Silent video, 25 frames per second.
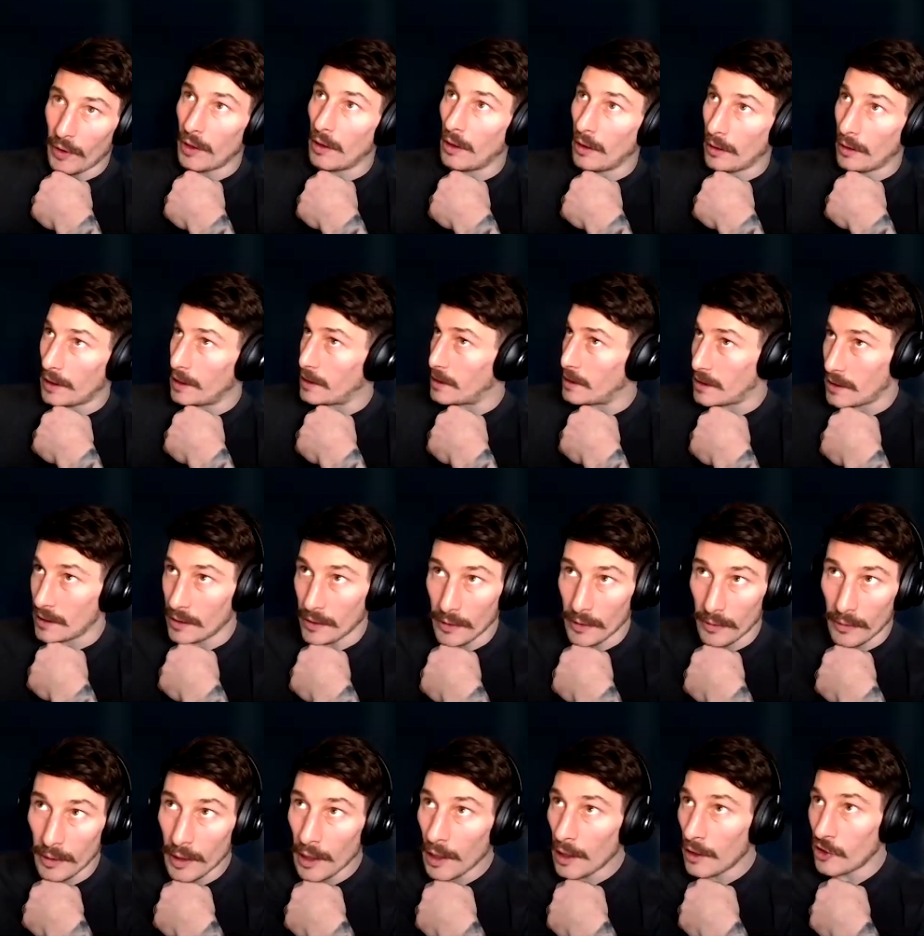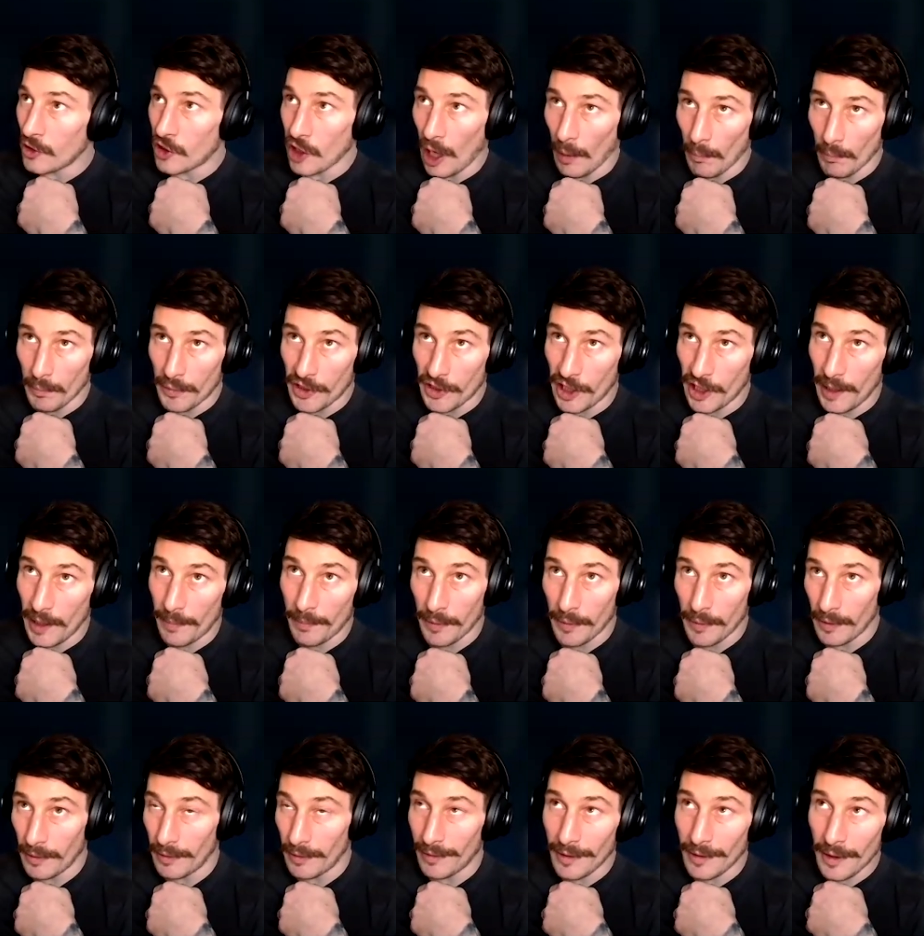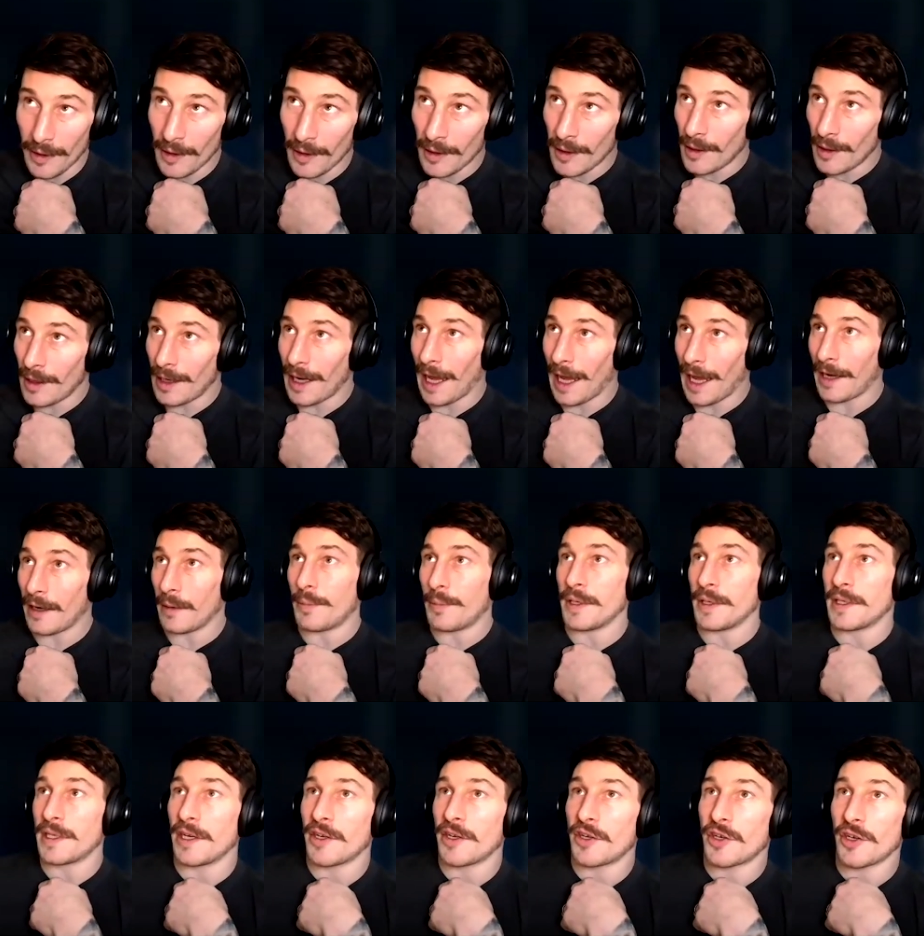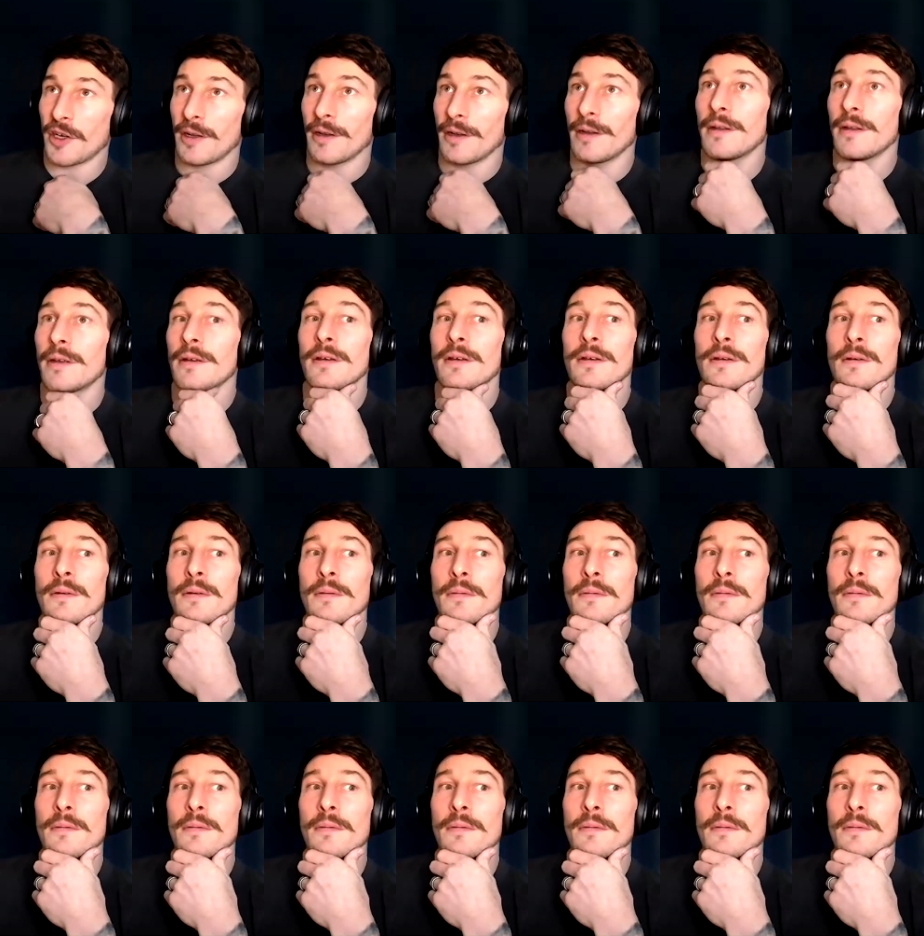Or are you looking to jump ship and land a position